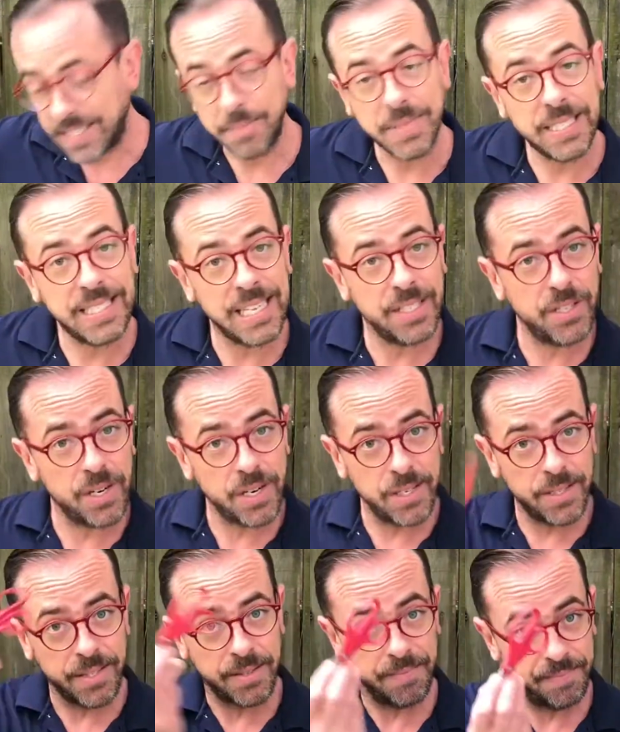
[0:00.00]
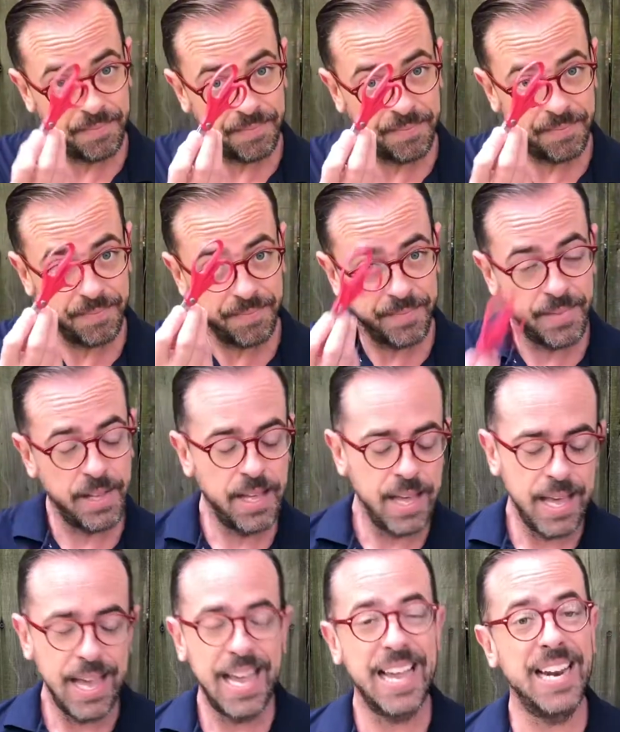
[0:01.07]
scissors,
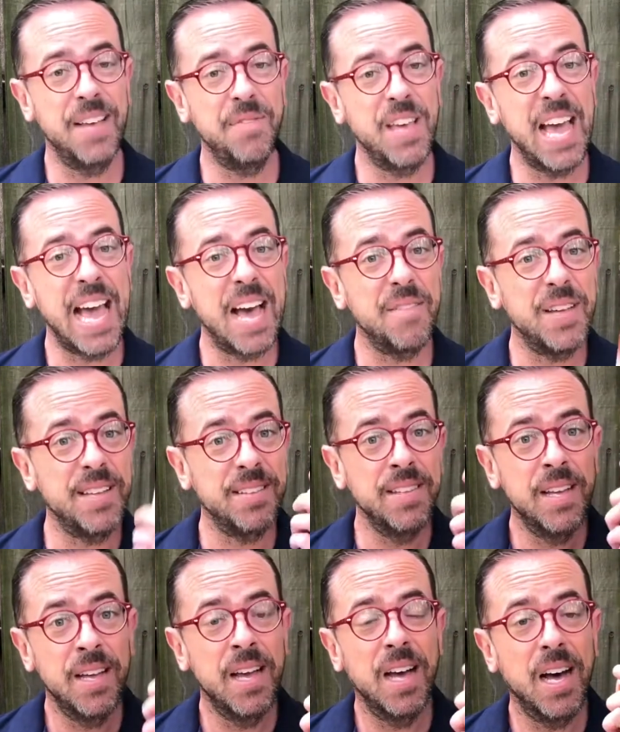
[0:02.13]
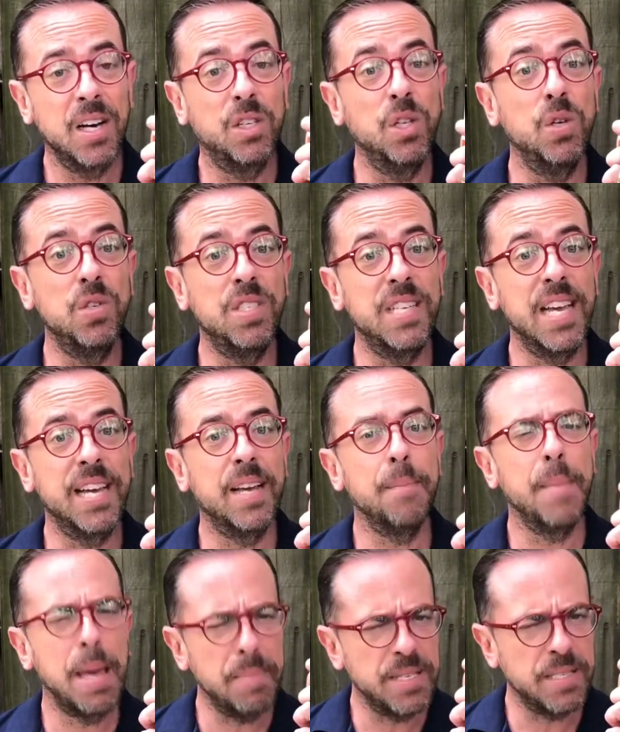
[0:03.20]
and if you have it, a glue stick,
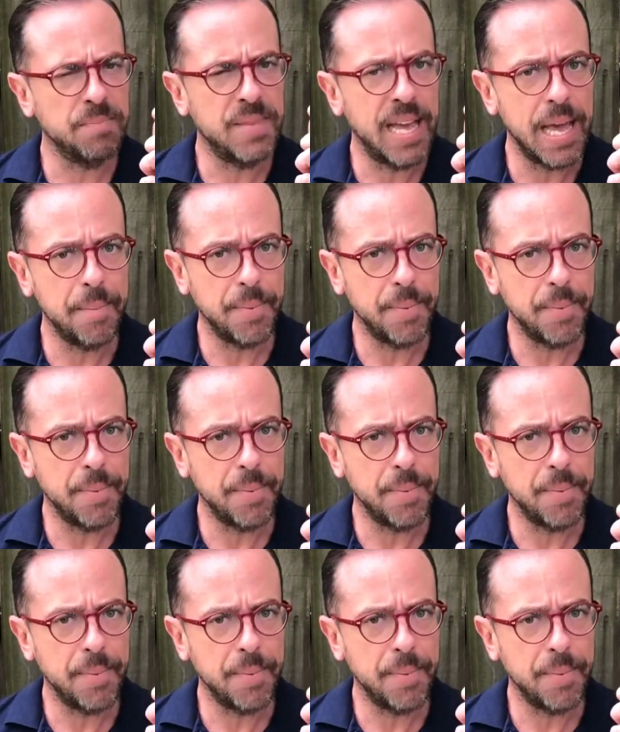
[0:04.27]
maybe some tape.